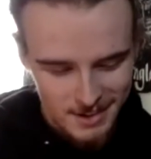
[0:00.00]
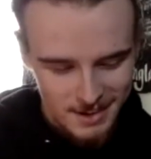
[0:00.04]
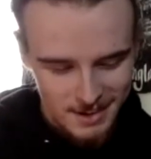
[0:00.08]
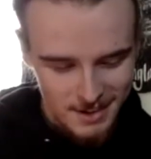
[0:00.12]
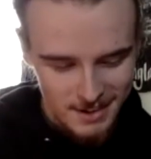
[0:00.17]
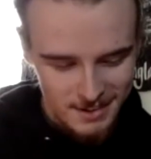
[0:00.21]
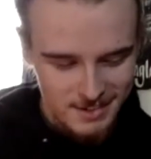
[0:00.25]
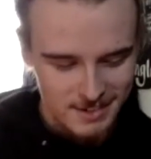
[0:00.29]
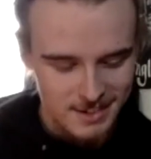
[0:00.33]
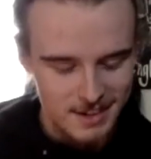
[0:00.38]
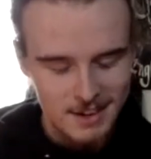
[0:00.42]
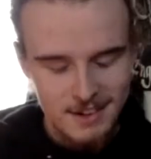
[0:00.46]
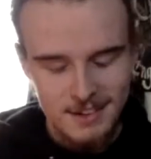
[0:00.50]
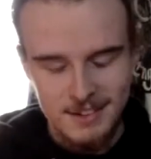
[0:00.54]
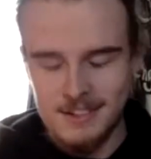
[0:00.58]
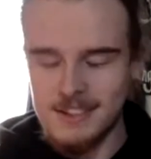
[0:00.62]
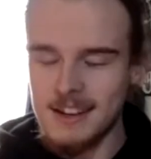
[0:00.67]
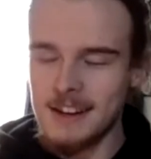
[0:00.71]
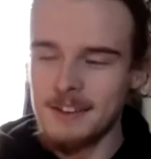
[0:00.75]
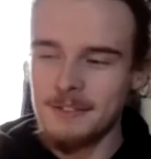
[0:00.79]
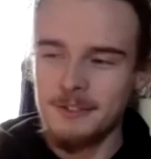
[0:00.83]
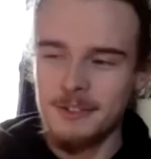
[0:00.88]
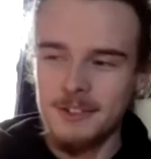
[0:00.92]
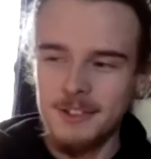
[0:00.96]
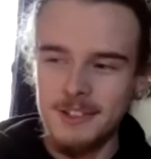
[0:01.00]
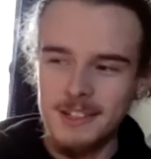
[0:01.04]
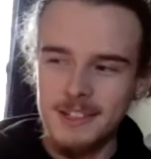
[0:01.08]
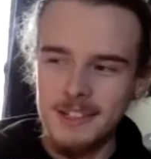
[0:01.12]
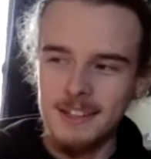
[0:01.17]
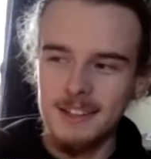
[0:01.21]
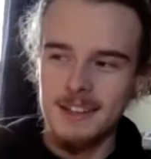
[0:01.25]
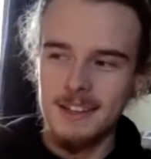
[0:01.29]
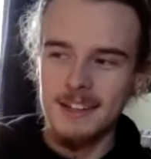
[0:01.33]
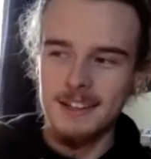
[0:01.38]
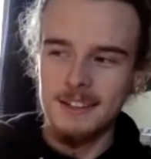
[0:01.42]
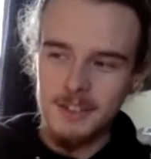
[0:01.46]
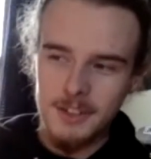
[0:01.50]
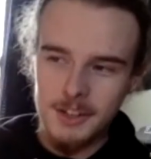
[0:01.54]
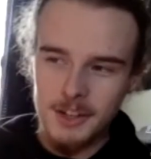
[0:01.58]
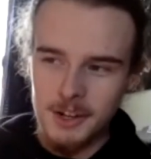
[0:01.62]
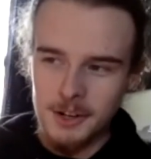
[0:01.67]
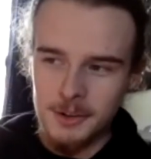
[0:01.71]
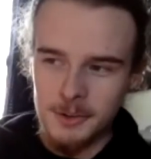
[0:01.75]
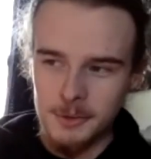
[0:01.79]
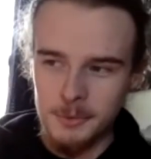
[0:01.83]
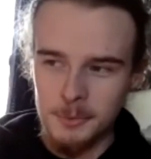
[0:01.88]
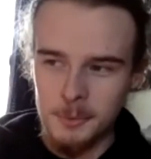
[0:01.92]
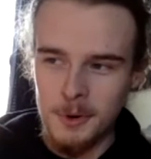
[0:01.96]
It's definitely like,
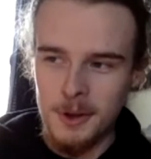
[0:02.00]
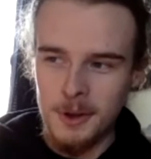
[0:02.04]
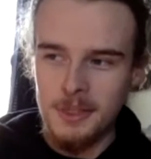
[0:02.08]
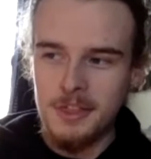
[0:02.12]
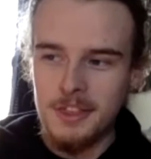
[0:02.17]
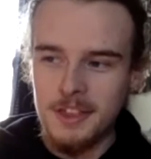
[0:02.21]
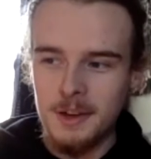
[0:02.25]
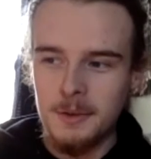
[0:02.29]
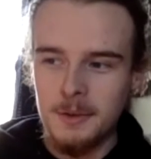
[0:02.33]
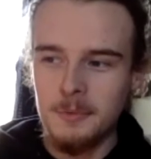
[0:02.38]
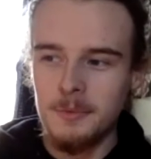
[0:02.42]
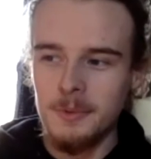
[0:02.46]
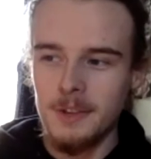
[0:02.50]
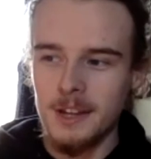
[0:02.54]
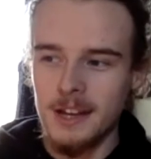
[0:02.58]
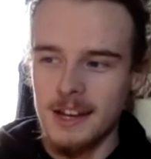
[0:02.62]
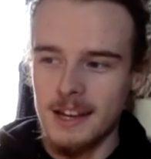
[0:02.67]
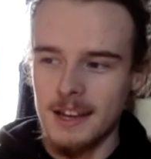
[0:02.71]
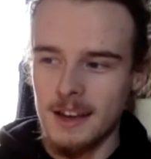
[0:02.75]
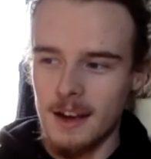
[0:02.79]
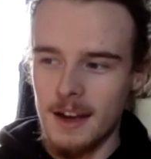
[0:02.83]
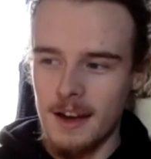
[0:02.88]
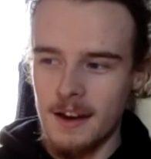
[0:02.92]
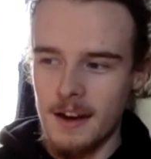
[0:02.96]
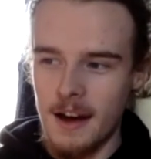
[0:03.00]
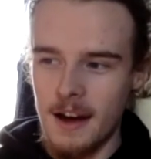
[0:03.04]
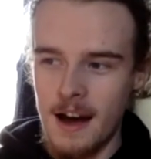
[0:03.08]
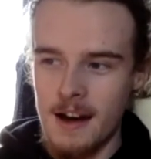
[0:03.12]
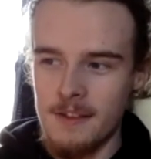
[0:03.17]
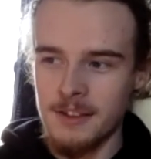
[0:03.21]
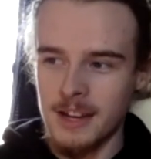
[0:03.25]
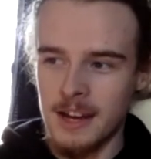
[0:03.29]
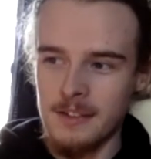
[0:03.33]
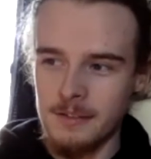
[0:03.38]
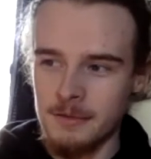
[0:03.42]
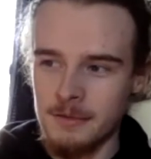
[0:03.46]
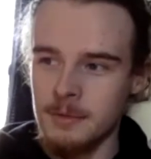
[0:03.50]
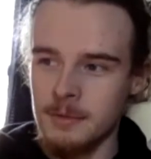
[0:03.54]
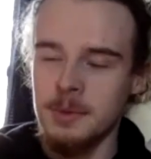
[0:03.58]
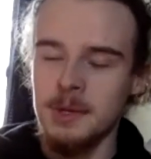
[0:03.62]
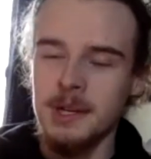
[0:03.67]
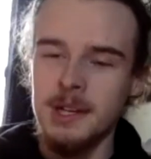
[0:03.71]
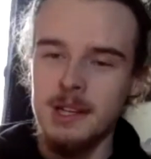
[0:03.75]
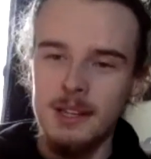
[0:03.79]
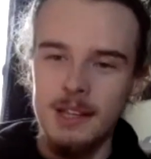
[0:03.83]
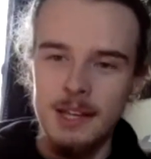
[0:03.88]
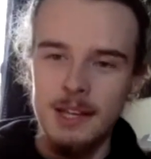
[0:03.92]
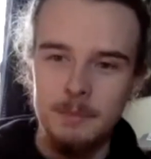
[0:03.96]
it's one thing like having
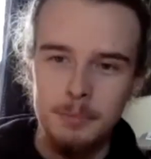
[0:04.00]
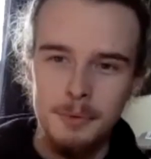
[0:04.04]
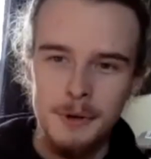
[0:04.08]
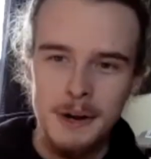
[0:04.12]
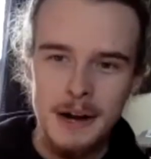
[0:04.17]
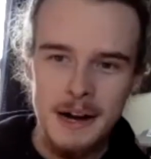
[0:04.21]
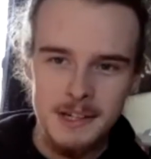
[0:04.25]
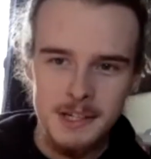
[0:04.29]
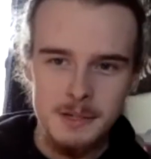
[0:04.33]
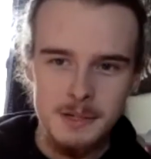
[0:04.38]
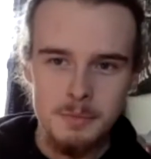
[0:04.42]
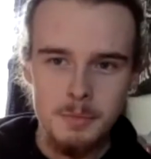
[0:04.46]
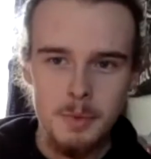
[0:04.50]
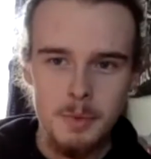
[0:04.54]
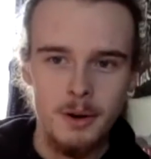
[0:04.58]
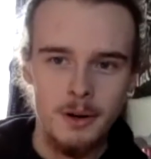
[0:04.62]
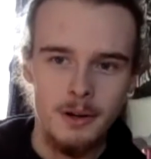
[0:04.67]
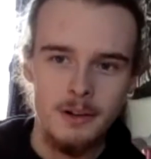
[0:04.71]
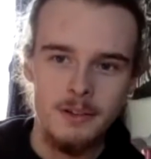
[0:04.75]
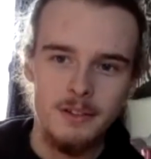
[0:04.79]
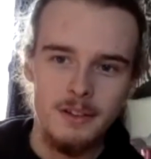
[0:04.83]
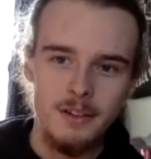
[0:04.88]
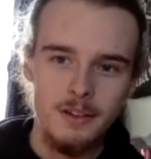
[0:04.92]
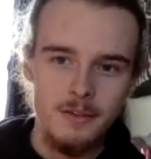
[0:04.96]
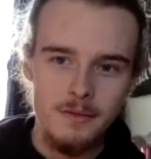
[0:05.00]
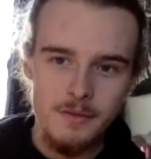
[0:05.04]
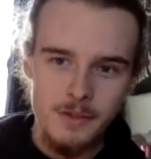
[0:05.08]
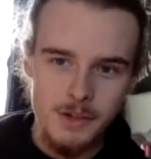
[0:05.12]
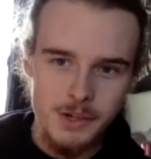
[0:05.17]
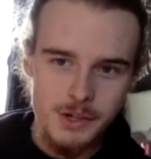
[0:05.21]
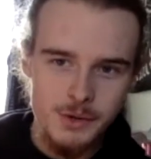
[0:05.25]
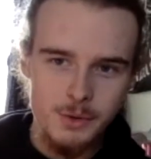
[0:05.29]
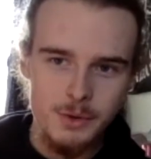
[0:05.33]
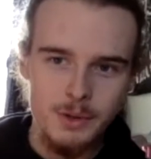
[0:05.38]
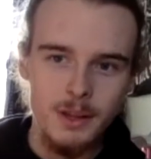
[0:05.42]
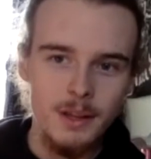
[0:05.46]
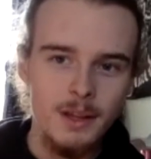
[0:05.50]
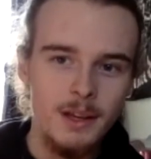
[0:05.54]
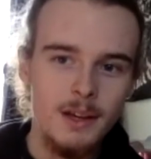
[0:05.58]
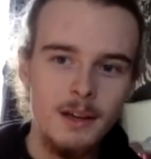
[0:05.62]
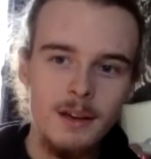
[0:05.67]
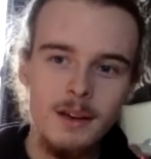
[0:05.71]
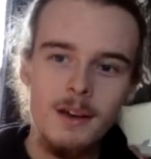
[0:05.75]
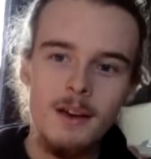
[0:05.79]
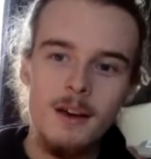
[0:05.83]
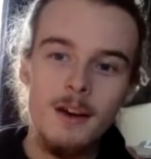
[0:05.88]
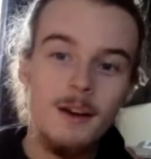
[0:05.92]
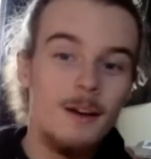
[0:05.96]
everybody like practice parts individually.